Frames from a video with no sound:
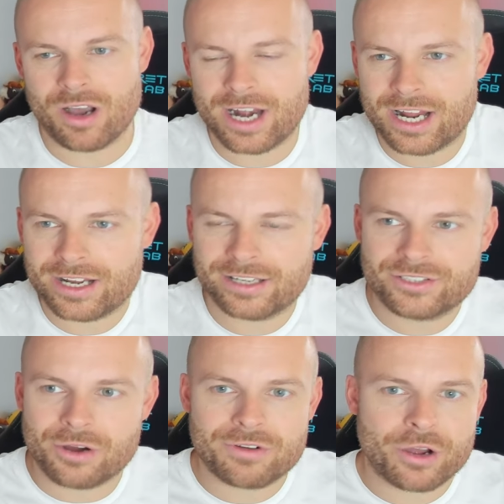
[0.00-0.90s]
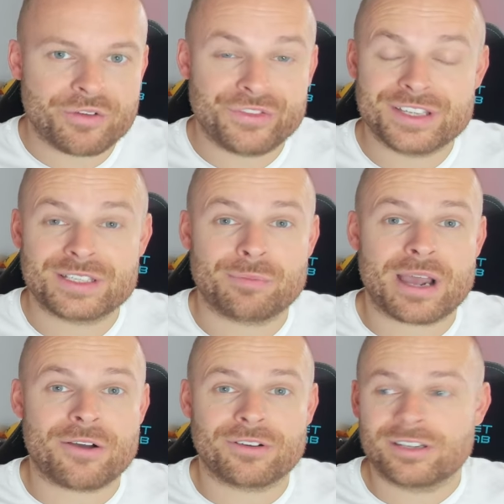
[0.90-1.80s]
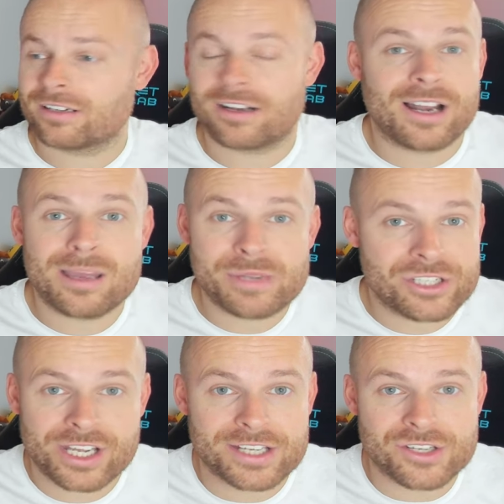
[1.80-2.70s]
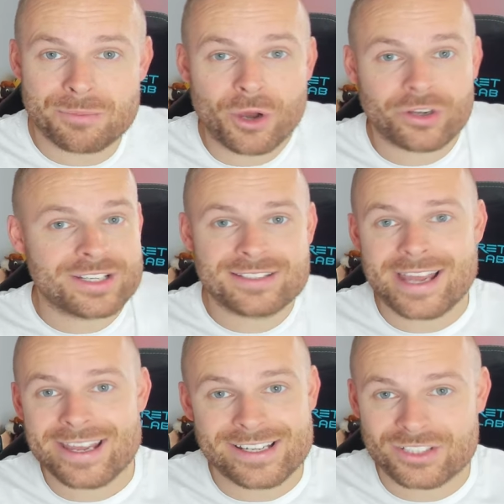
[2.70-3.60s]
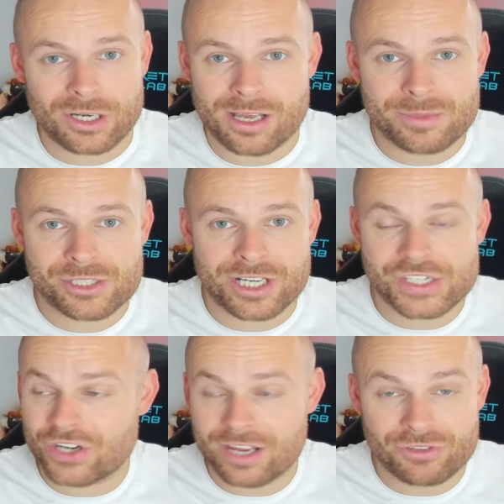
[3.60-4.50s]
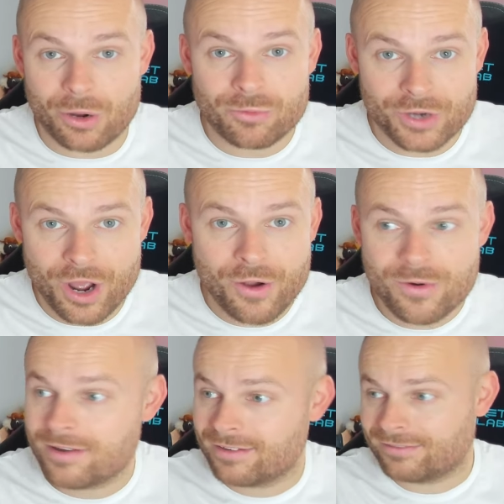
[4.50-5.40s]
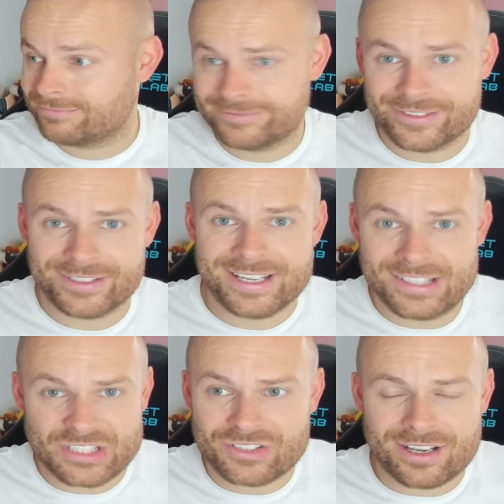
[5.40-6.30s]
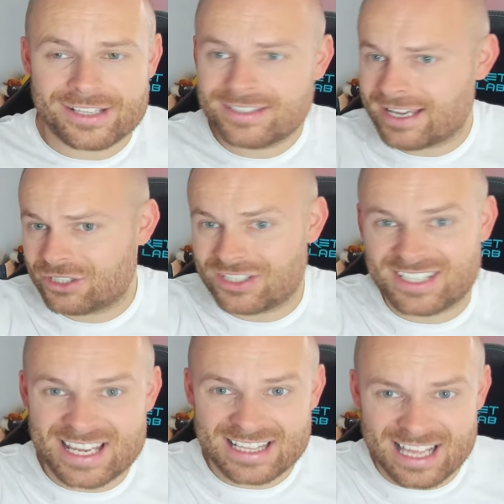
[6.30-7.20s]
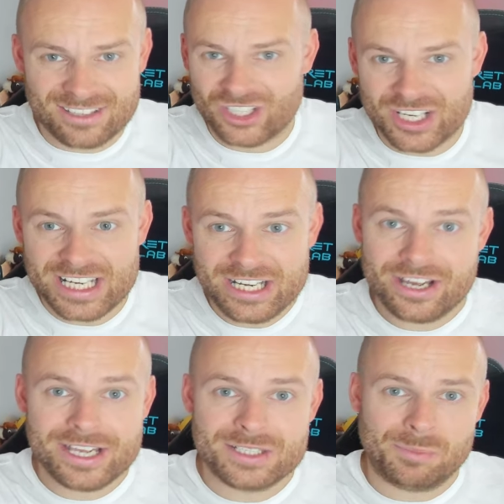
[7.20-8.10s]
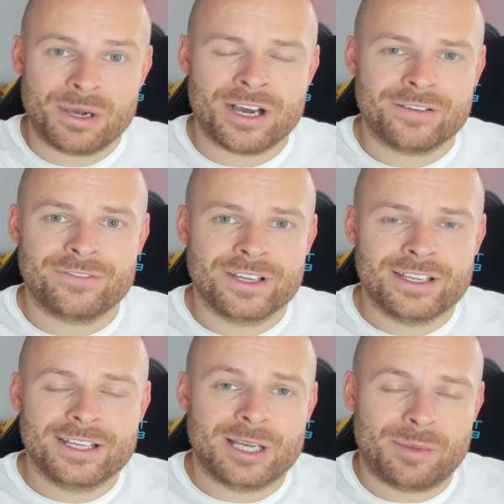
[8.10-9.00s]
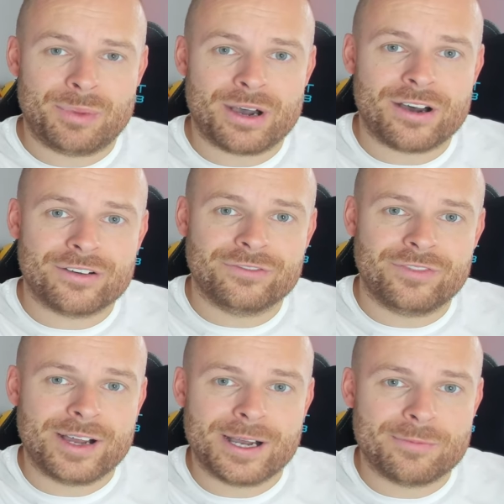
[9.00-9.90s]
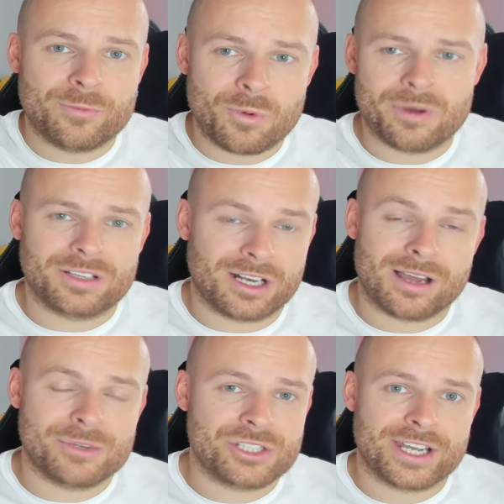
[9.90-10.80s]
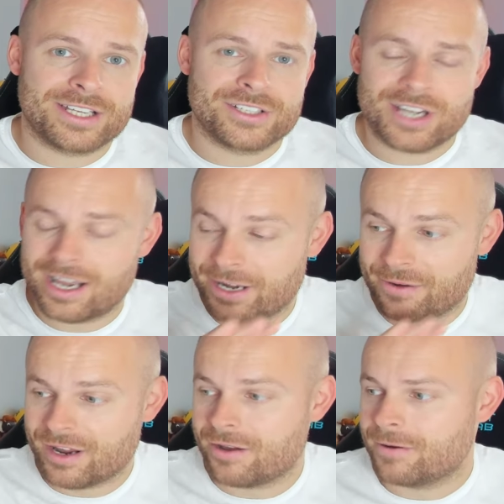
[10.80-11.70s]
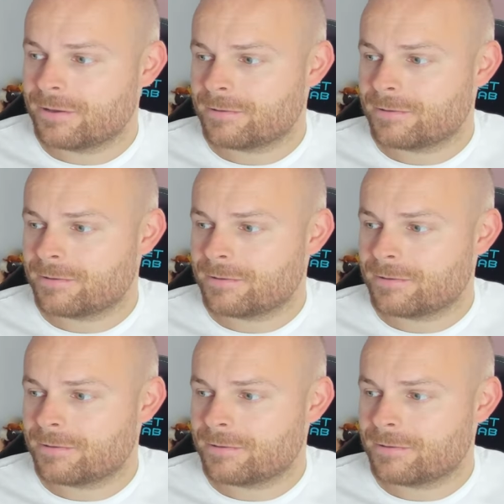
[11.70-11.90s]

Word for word: I, and I don't know if it's about climate change. I'm not going to say it's climate change. I don't know. Is the science there to say La, La Nina is a part of a part of um, what, climate change? I don't know.